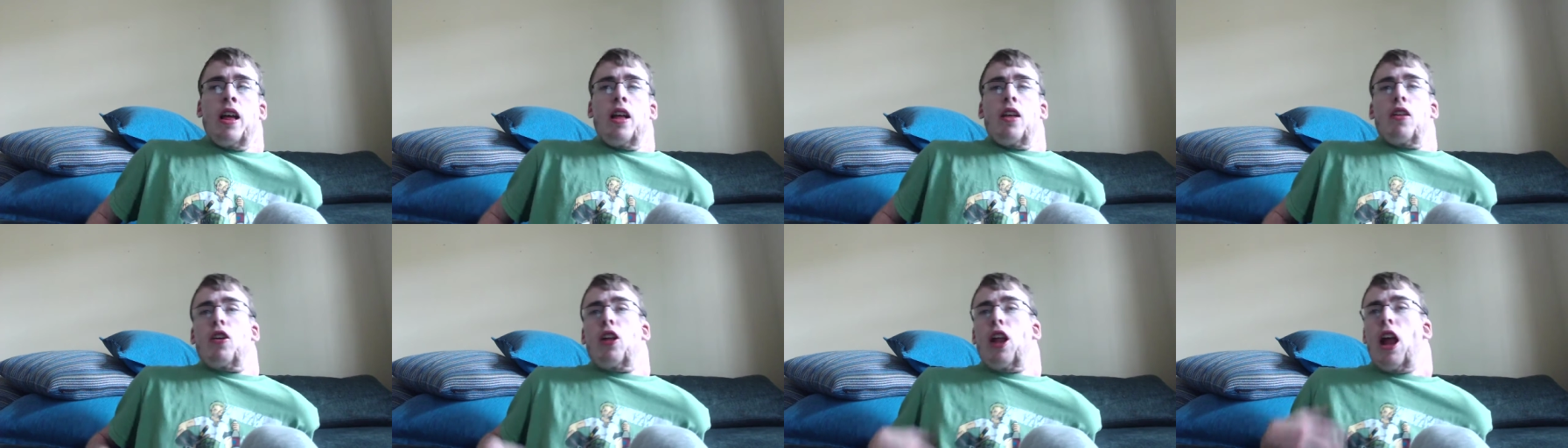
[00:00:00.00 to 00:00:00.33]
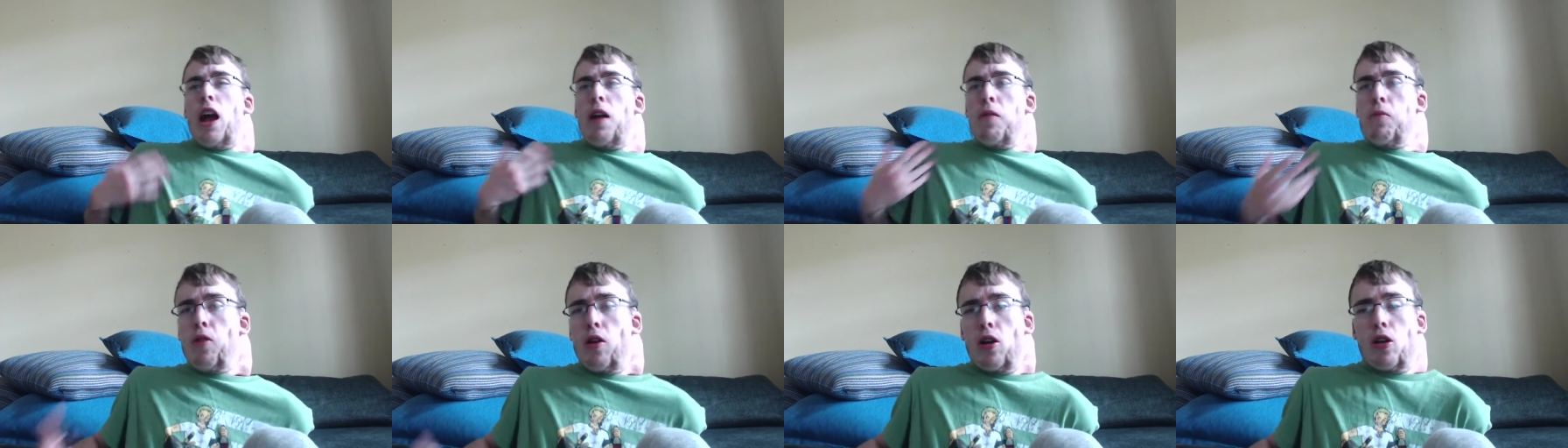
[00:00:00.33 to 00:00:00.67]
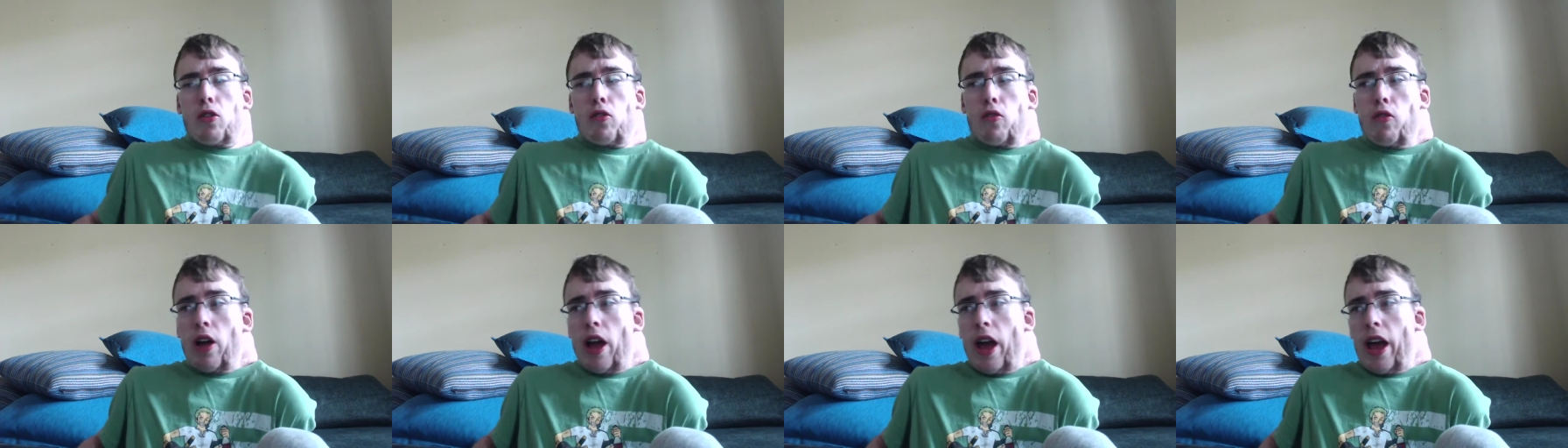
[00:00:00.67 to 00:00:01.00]
And that was
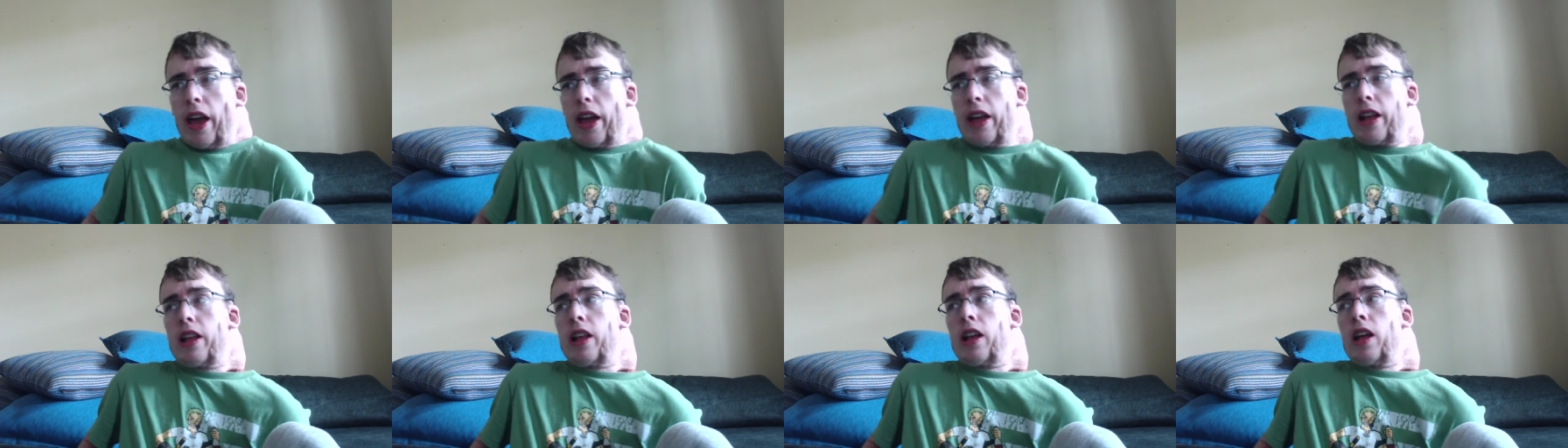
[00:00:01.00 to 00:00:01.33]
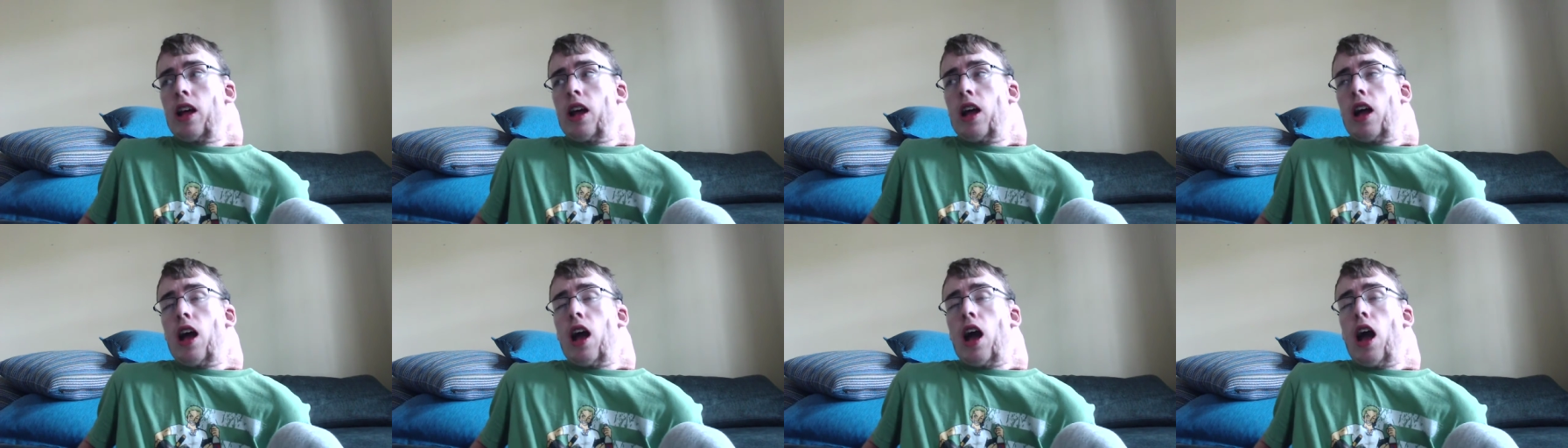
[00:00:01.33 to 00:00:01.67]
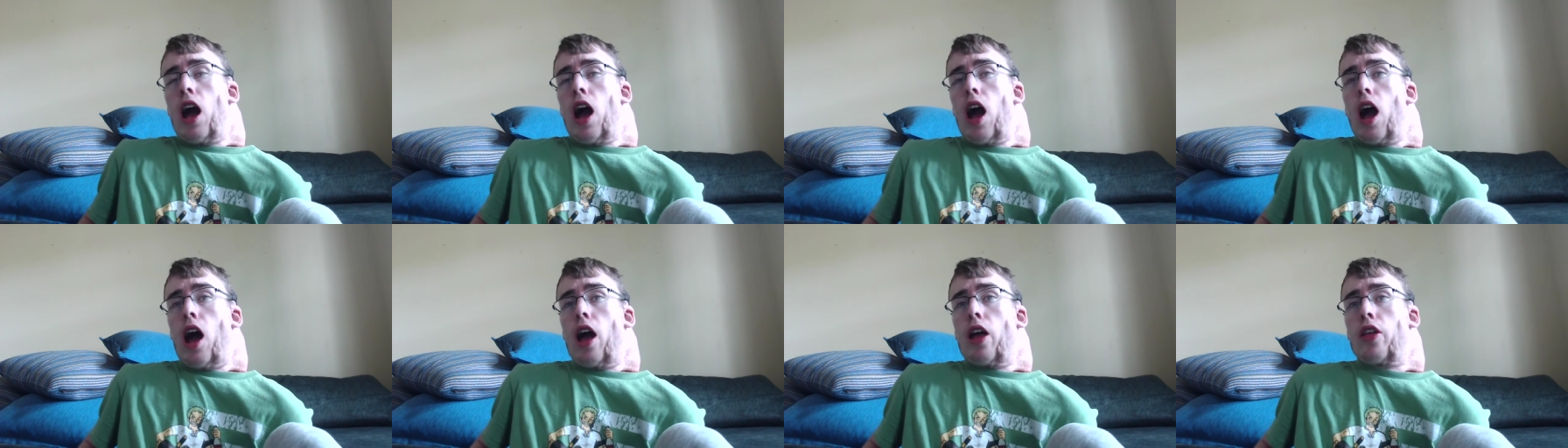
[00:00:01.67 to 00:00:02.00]
great.
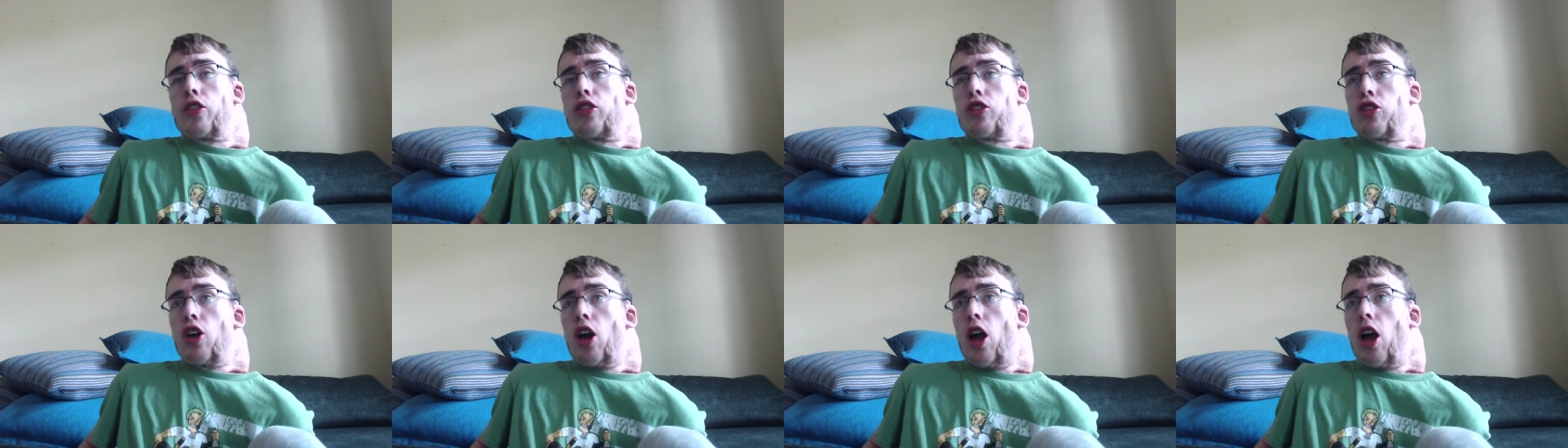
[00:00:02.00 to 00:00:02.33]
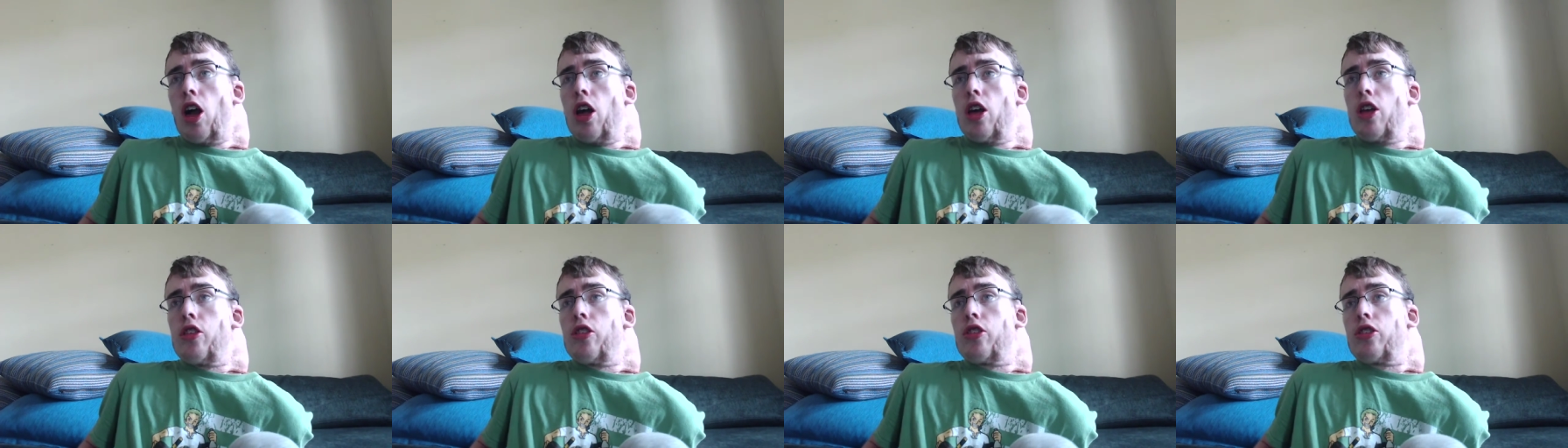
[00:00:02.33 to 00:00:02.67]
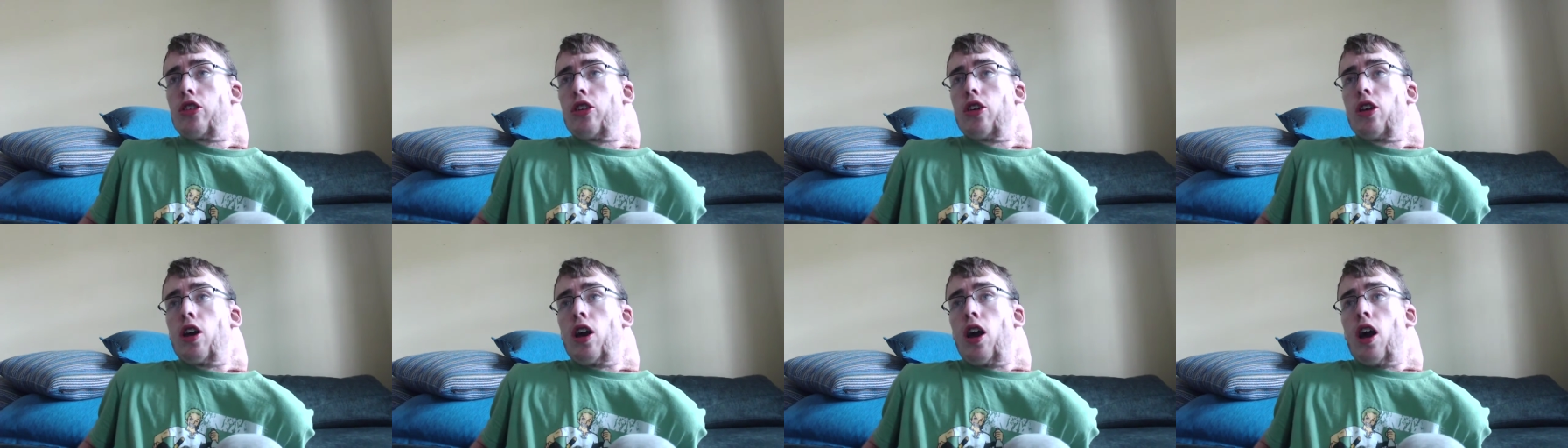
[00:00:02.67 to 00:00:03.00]
Uh, Judge,